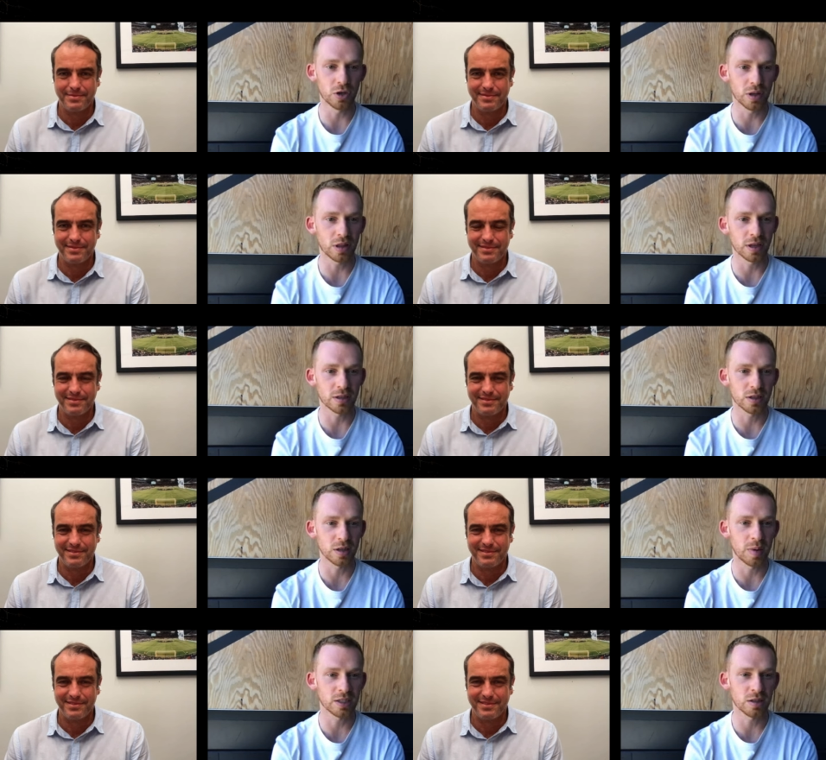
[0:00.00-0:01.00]
Speaker 1: can do the things
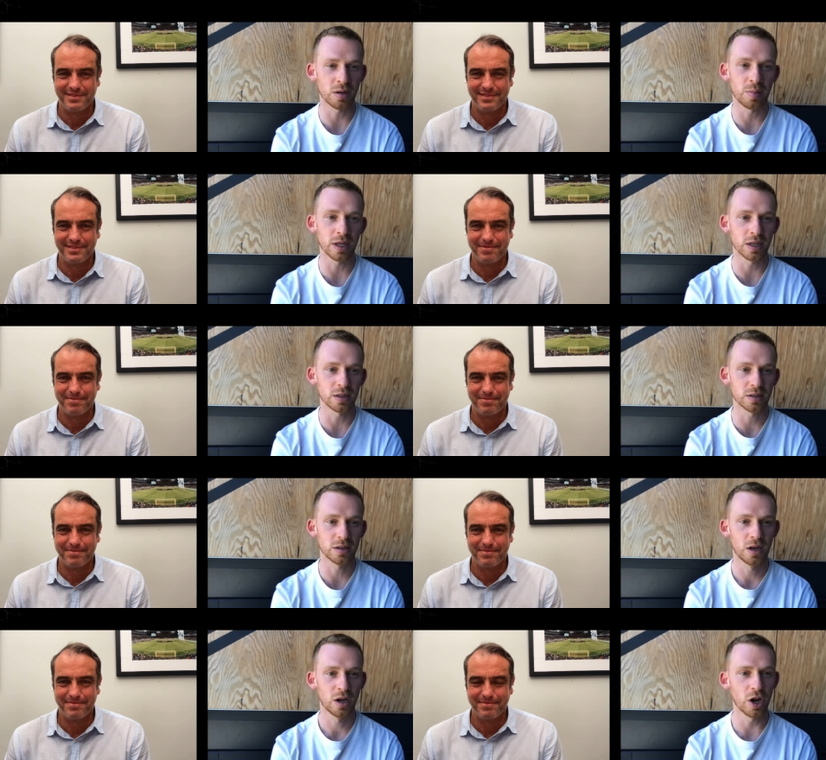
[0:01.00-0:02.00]
to the best of their
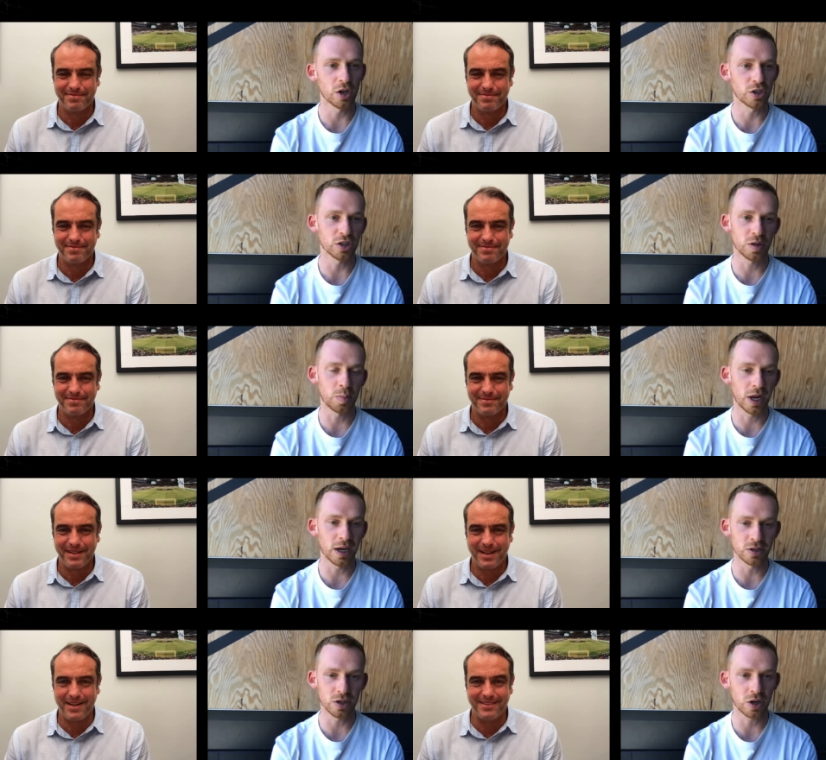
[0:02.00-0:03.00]
abilities, not just the
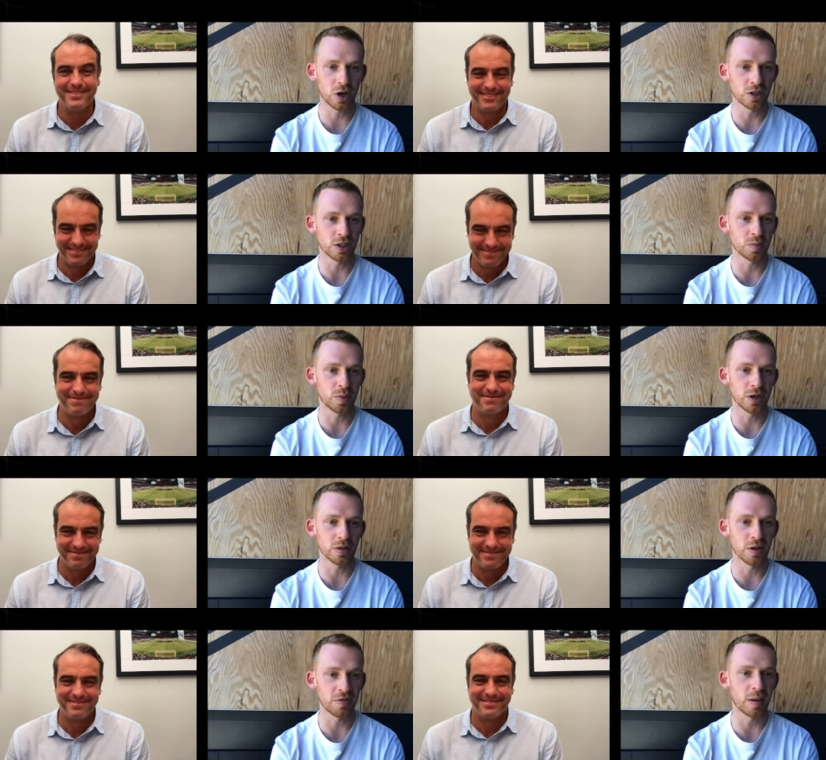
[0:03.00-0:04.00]
players uh, or coaches, but
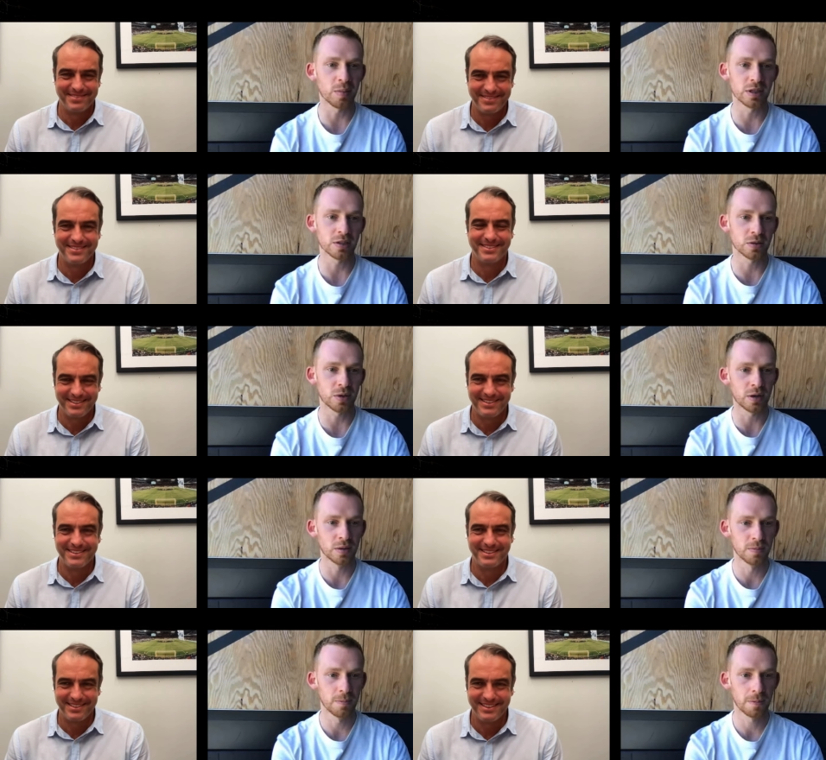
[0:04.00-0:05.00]
the families as well.
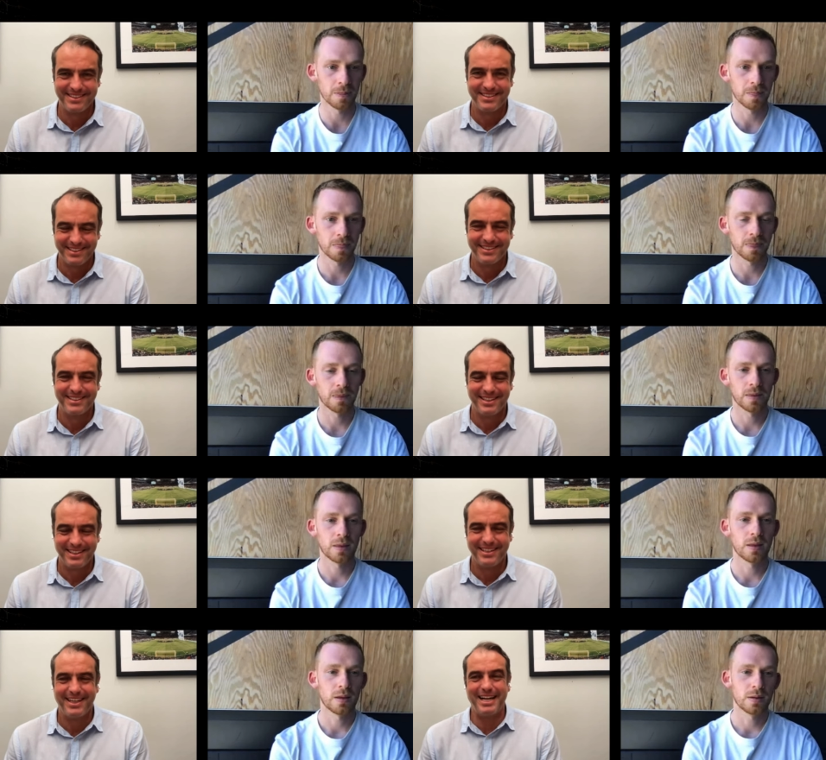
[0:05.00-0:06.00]

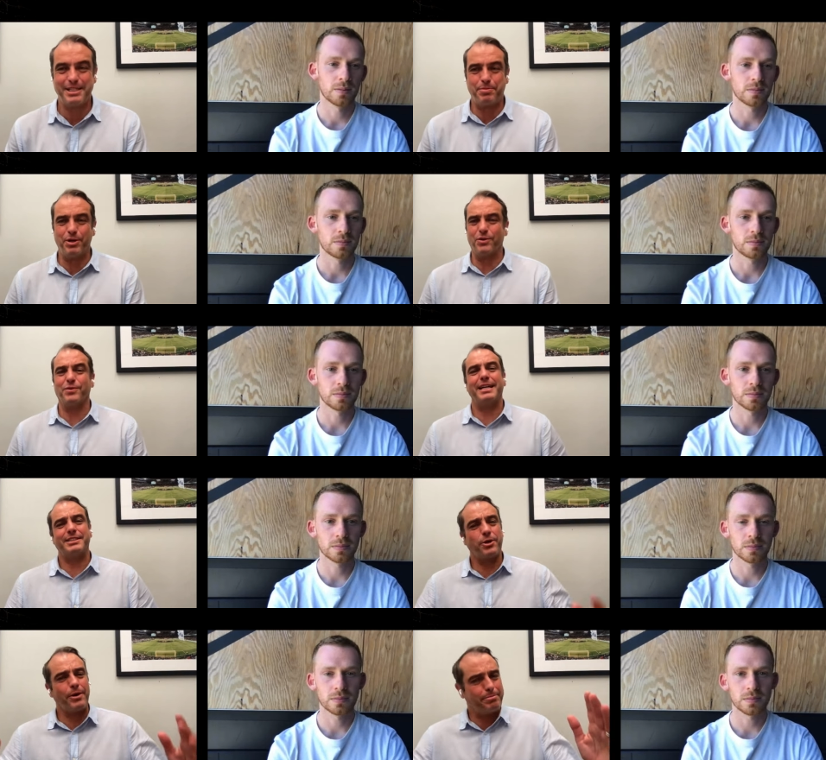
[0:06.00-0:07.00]
Speaker 2: That's beautiful. That's
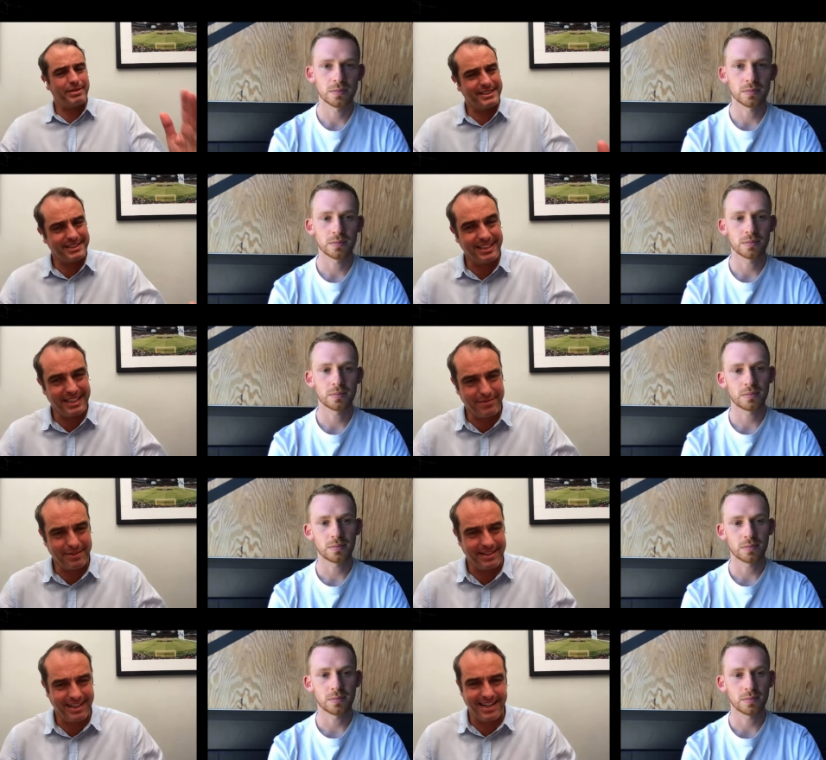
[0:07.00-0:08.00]
a great place to leave
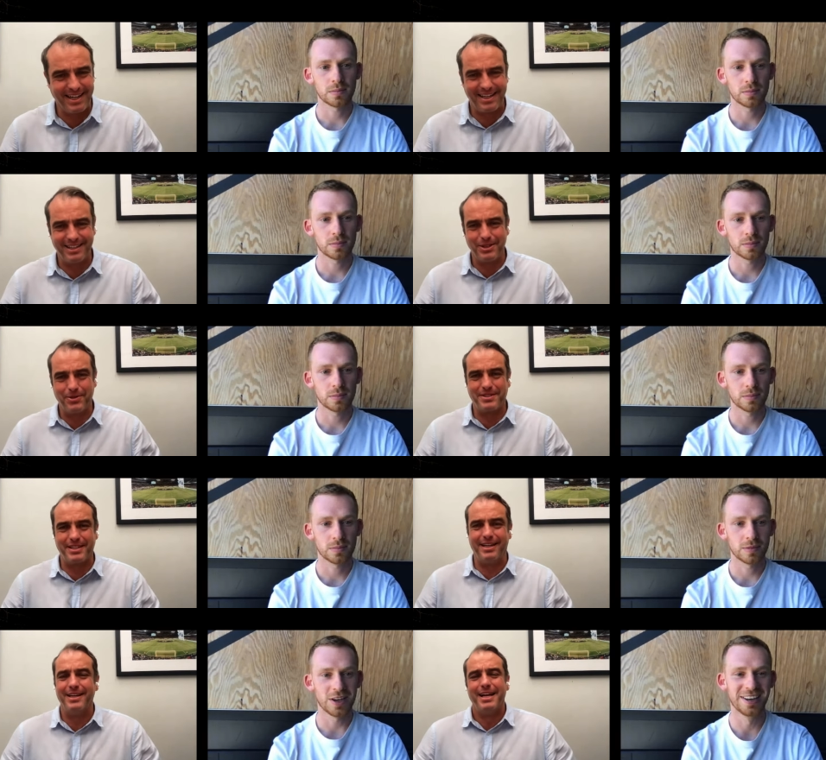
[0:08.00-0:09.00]
it, uh, Lewis.
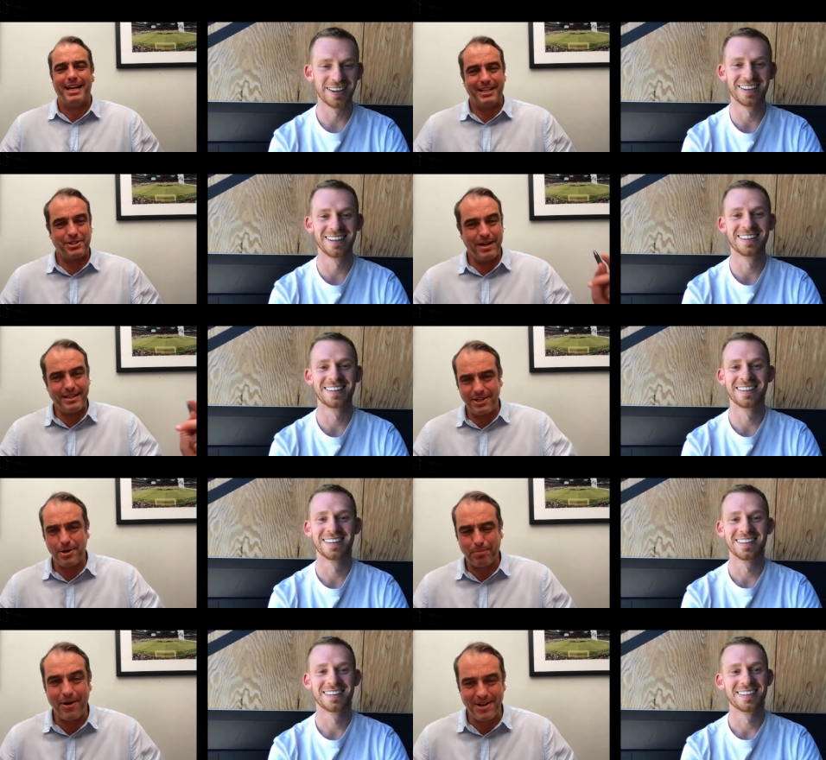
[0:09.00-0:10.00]
And it's great that
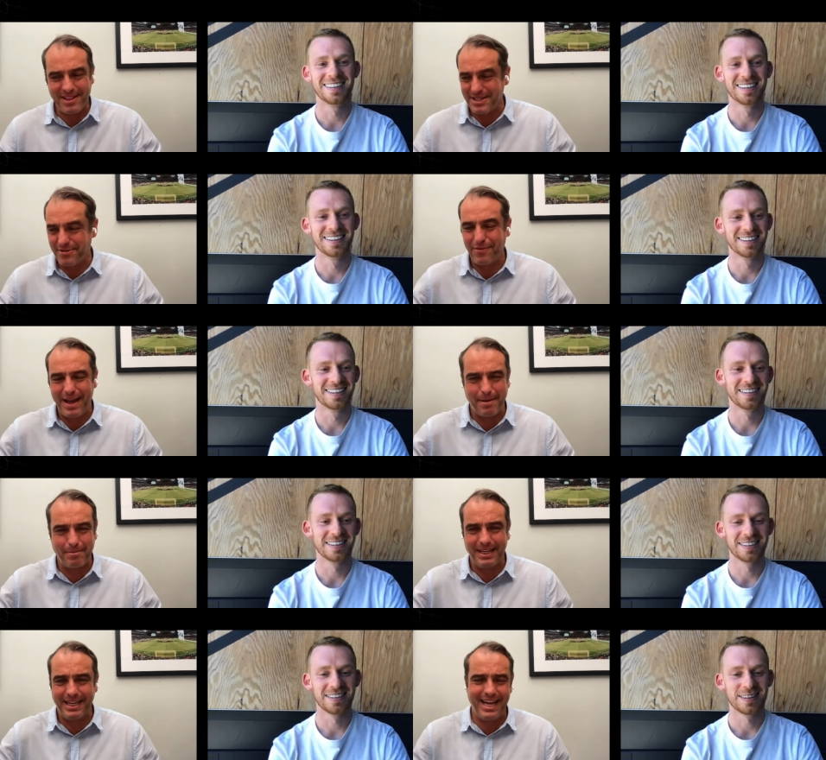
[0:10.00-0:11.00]
you're part of this
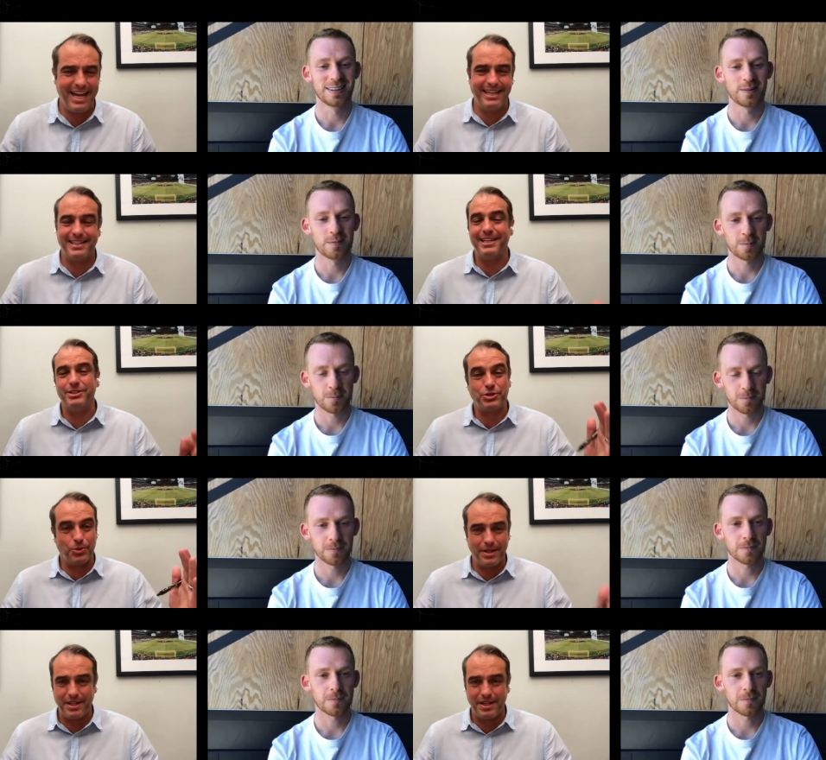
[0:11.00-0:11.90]
family, and enjoy